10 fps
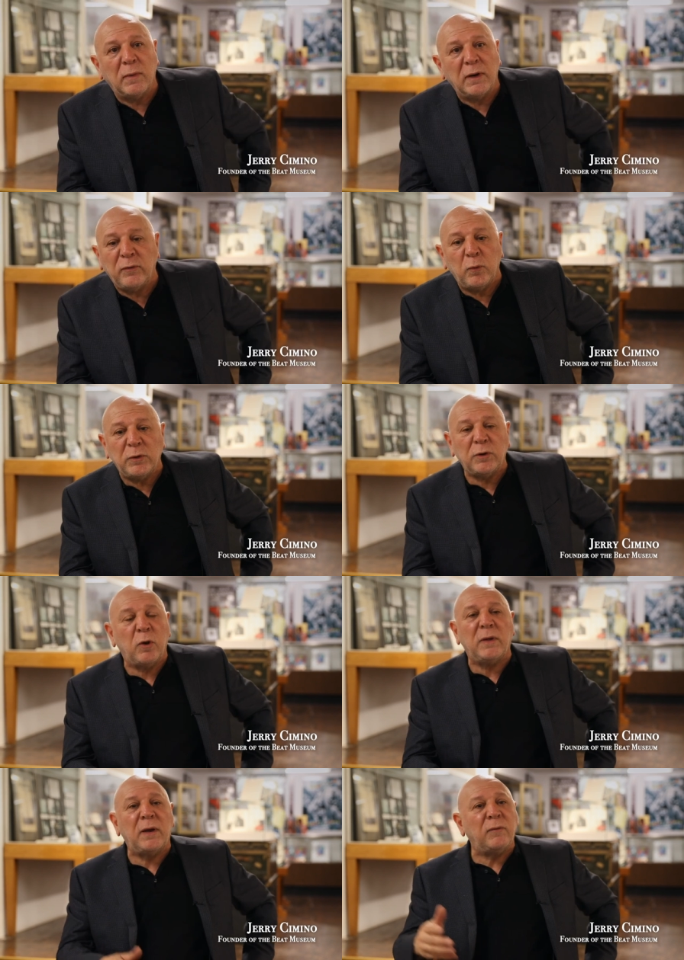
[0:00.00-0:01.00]
And if you
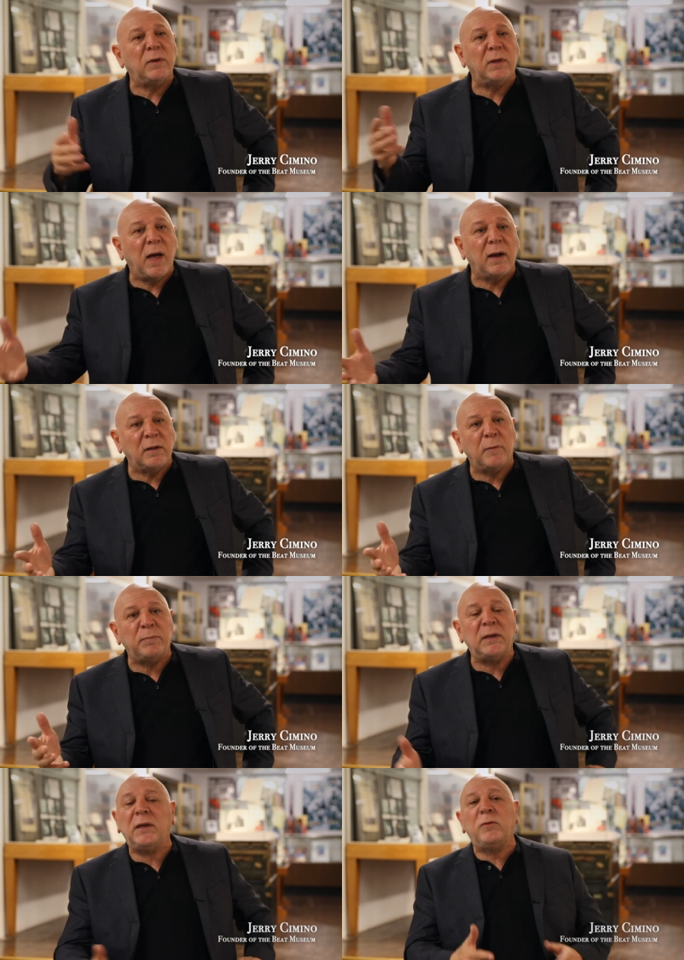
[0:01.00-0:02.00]
wouldn't go, they'd have you locked
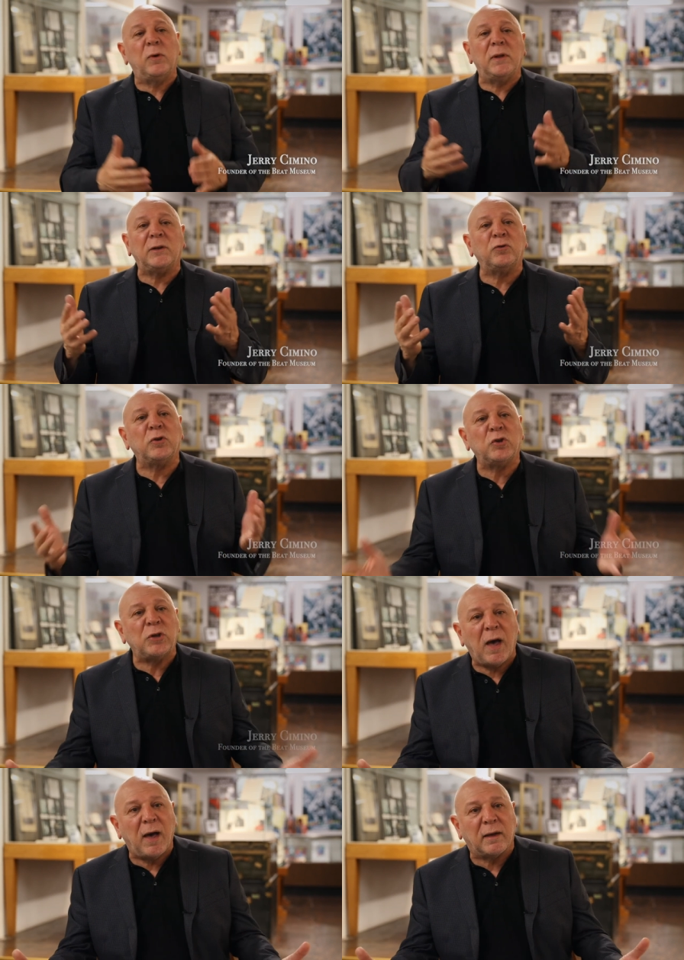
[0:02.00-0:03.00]
up. They'd give you electric
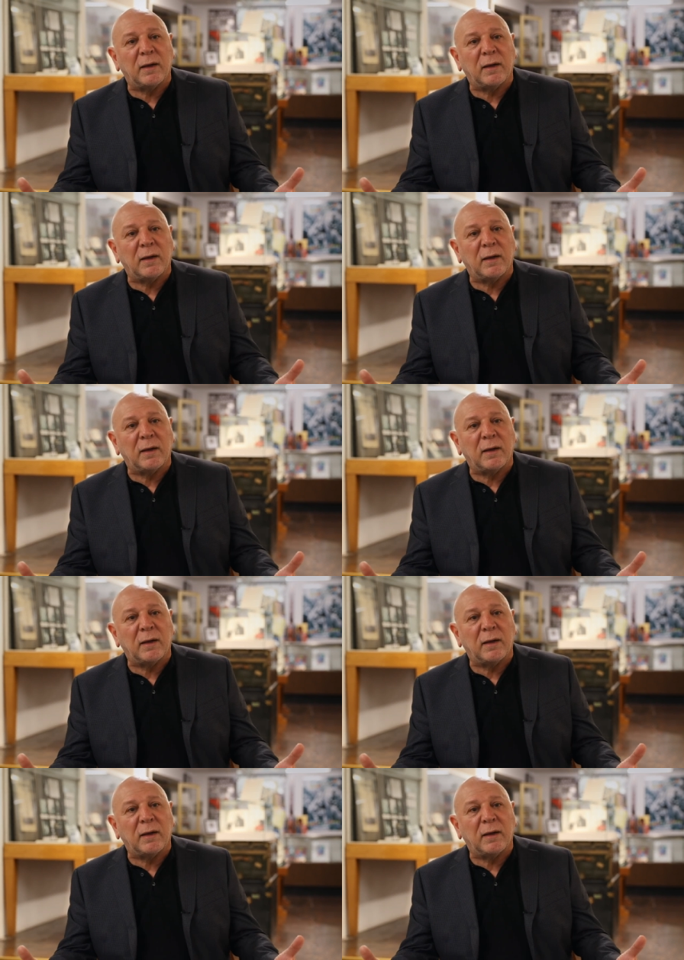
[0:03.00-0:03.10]
shock.